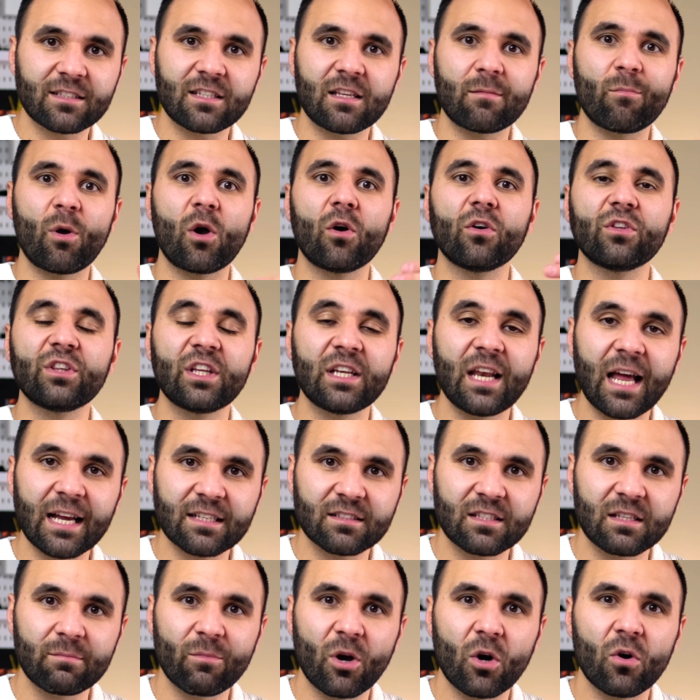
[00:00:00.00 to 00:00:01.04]
email and the
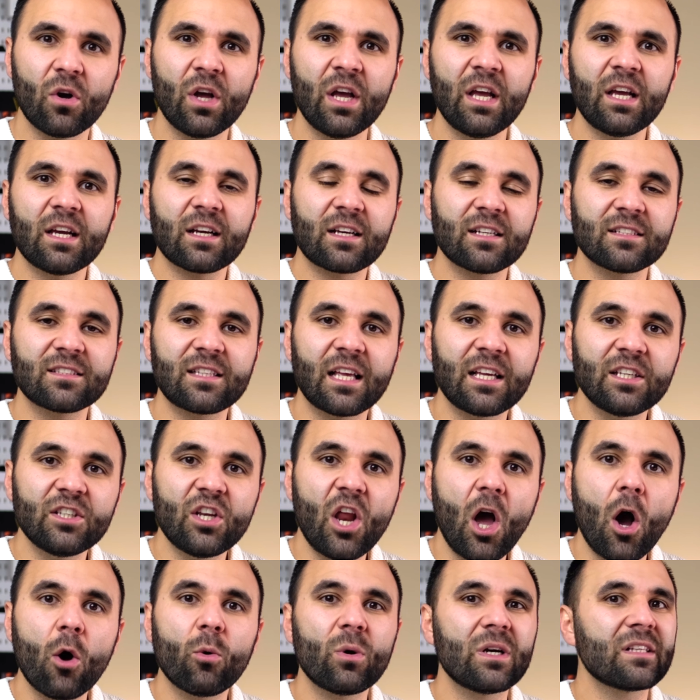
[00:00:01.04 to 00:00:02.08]
next email, because they
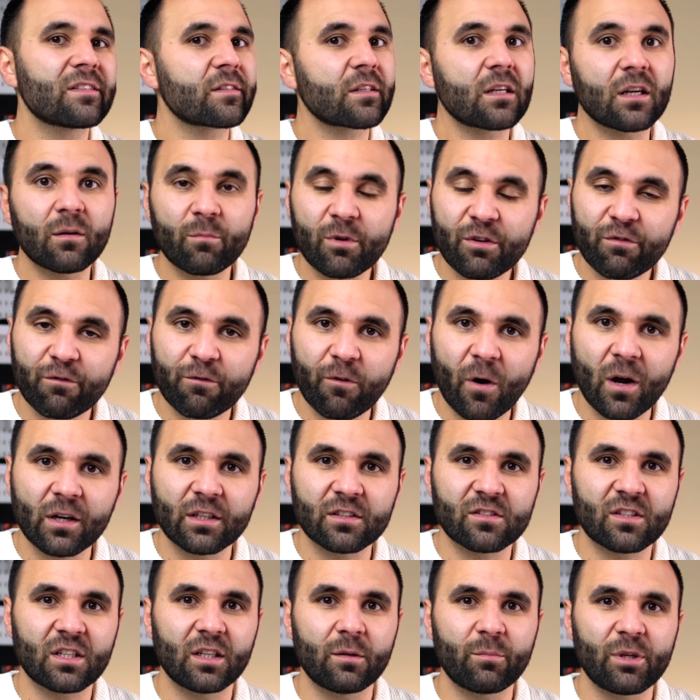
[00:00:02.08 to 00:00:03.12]
know it's going to be fun.
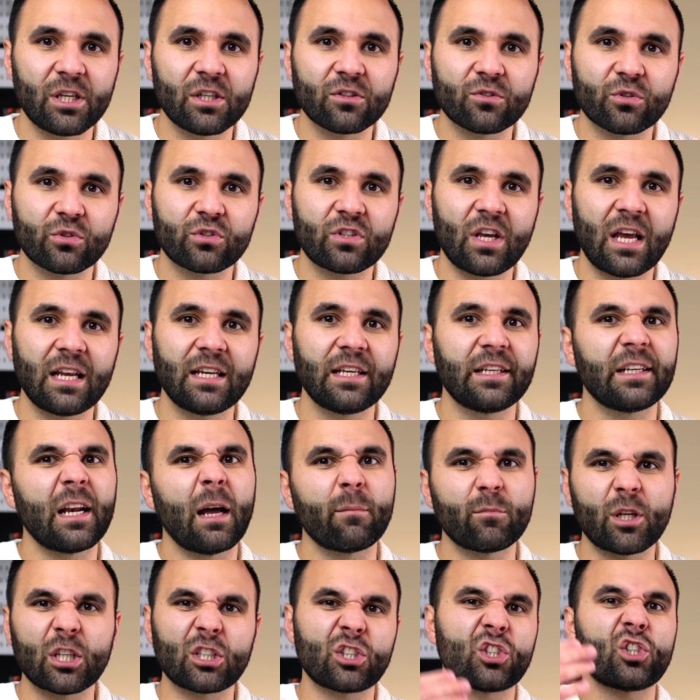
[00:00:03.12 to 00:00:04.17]
It's going to be entertaining. And
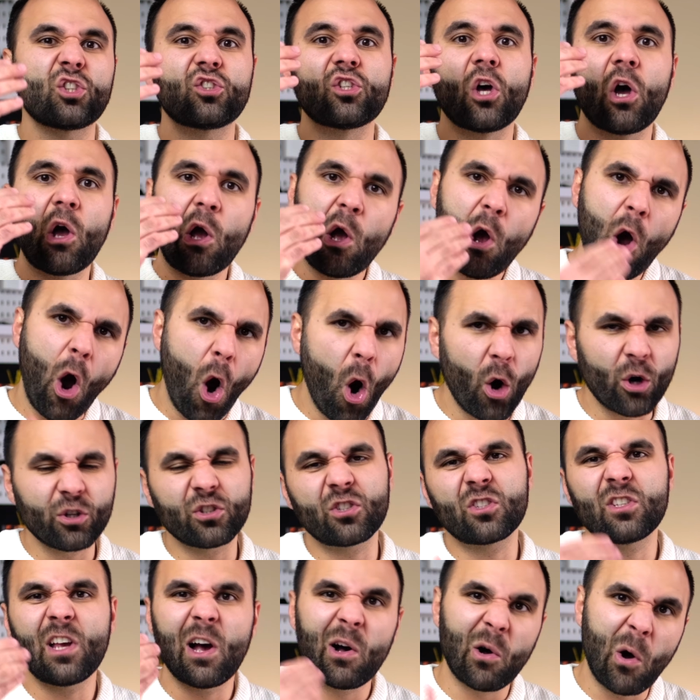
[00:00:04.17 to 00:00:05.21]
I'm not just hard
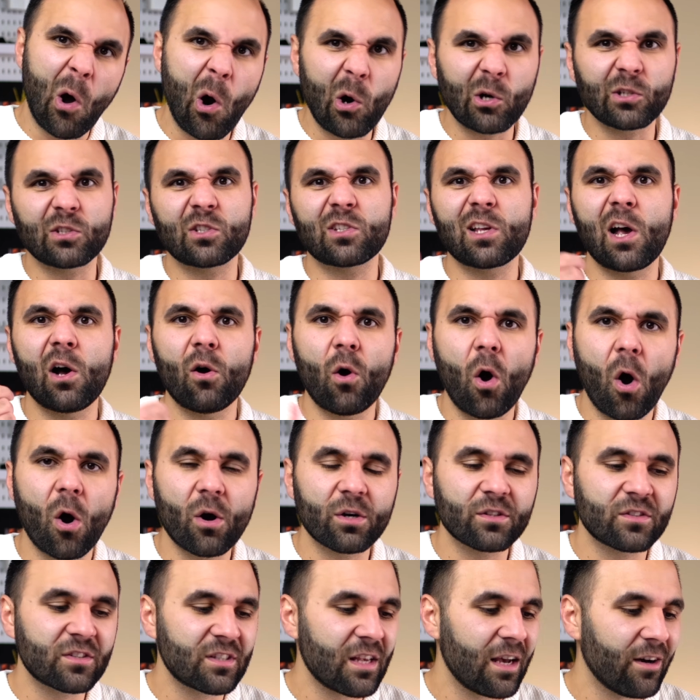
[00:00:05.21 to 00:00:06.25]
sell, hard sell,
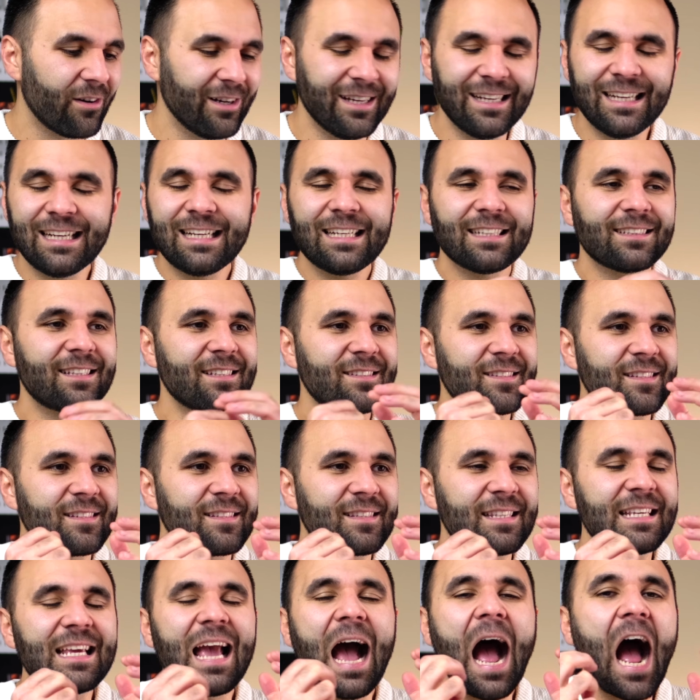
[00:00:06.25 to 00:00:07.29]
hard sell. This is
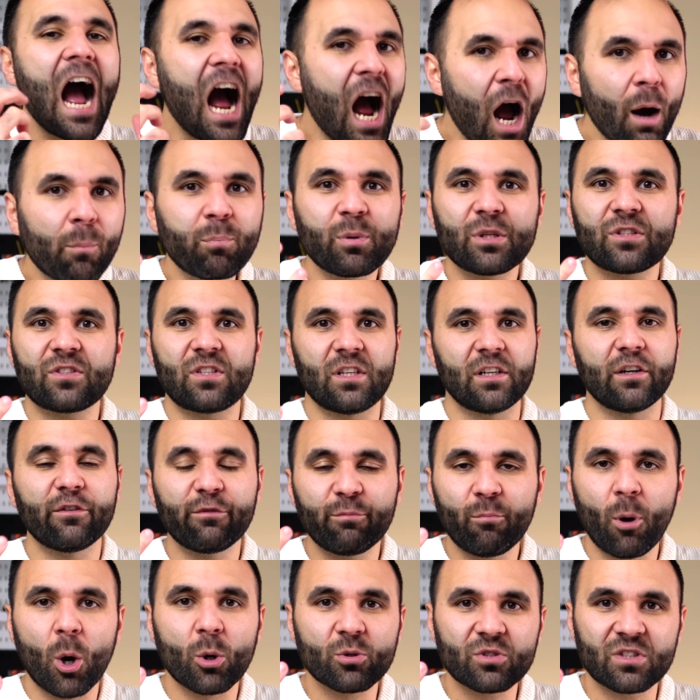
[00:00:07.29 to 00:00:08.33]
the opposite of
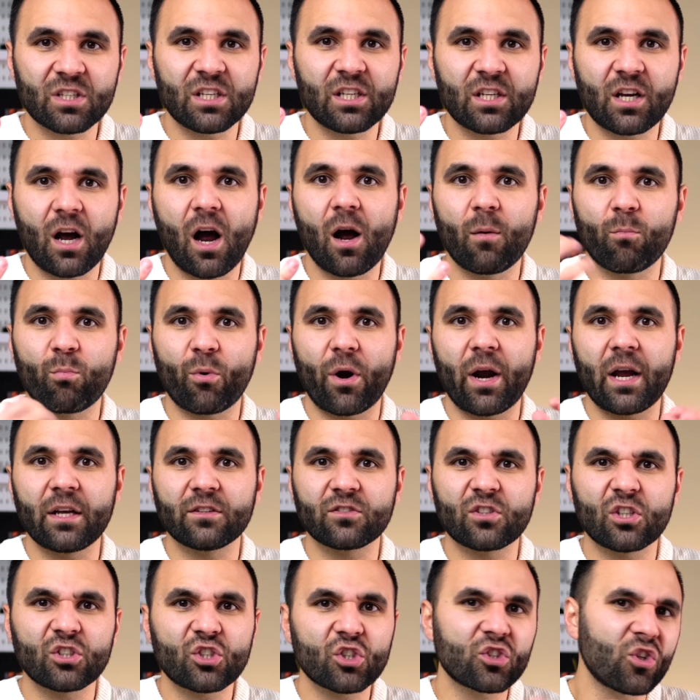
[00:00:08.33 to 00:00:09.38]
most e-com
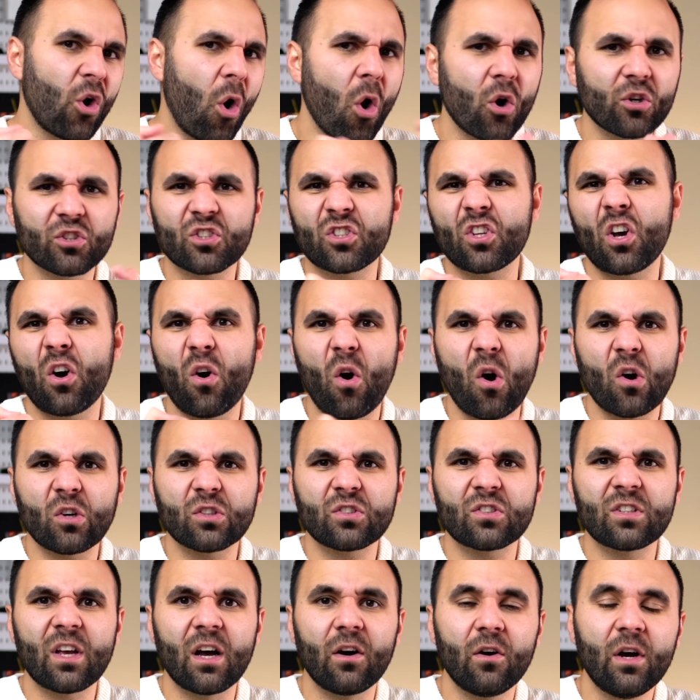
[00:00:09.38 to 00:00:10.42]
brands. They just hard sell, hard
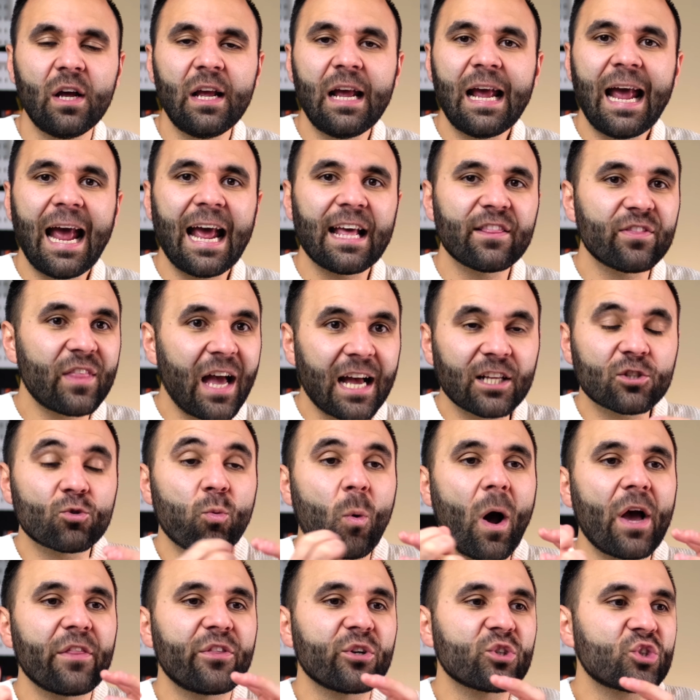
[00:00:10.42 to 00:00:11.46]
sell. And that's
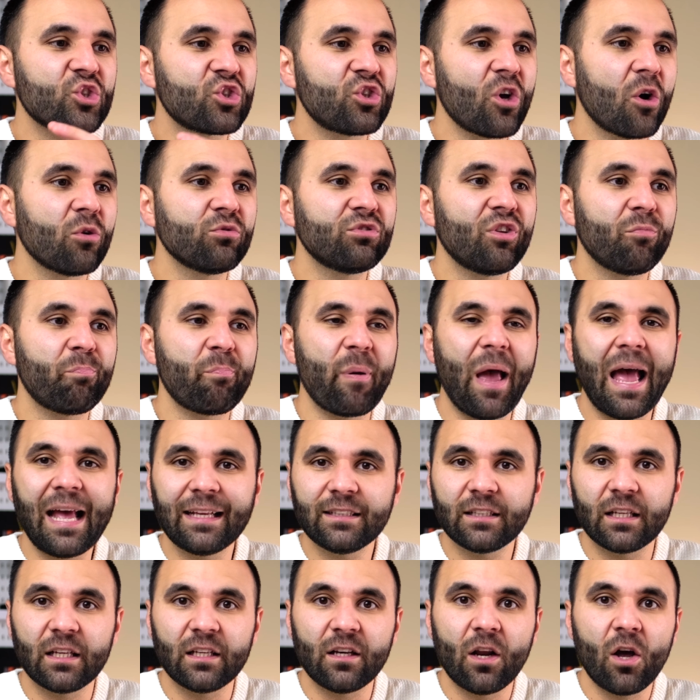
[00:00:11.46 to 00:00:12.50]
why they're so
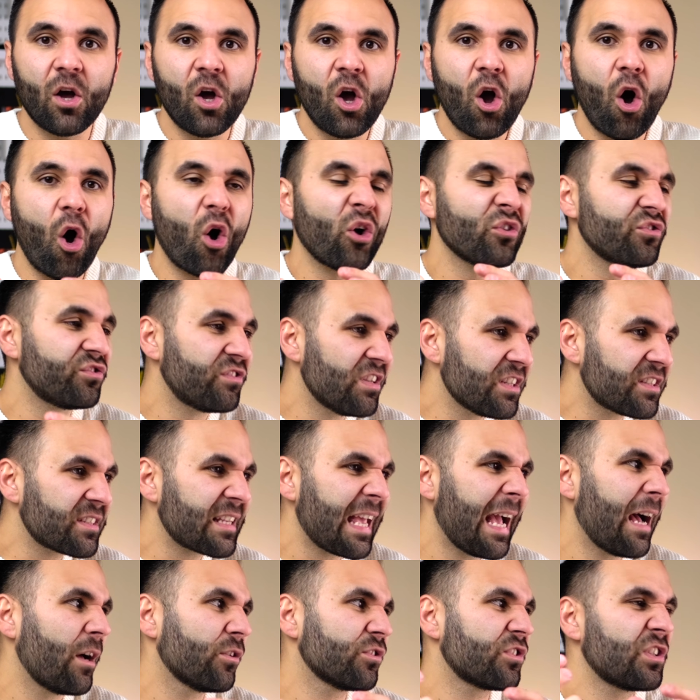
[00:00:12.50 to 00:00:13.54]
dependent on
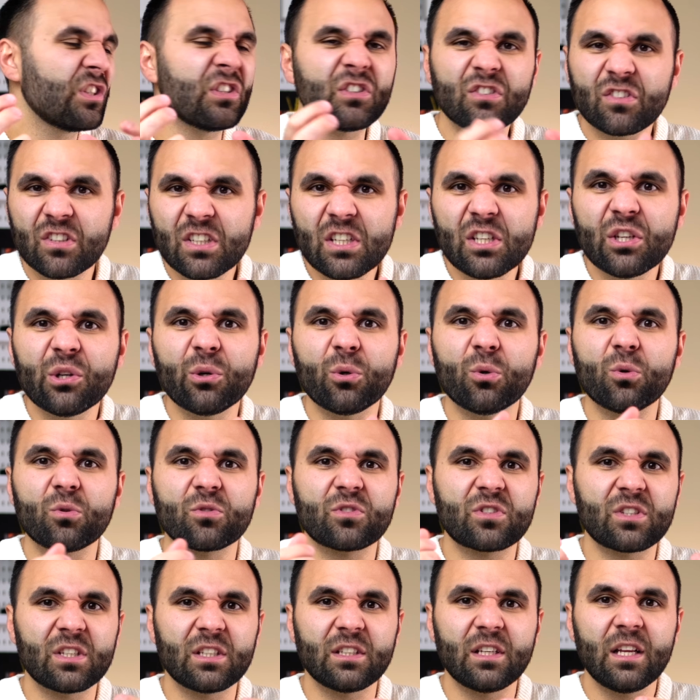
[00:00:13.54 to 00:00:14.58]
discounts and
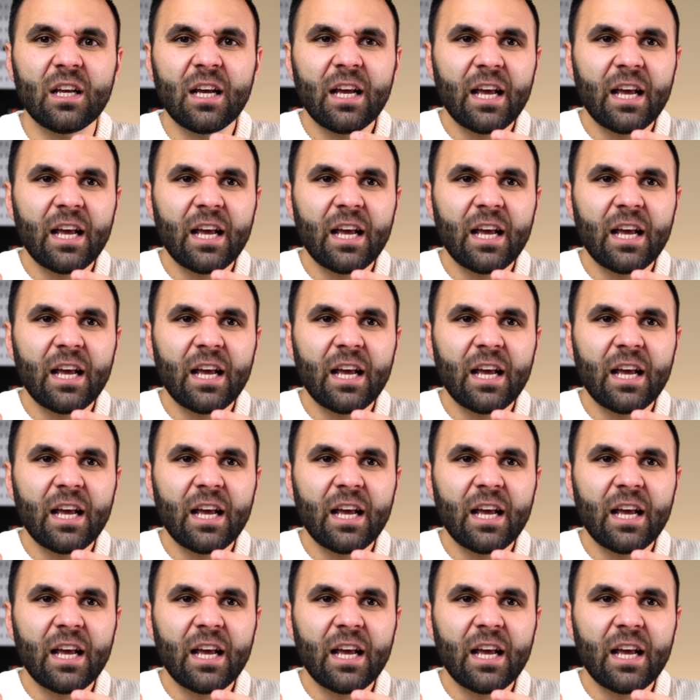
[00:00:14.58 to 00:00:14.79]
deals and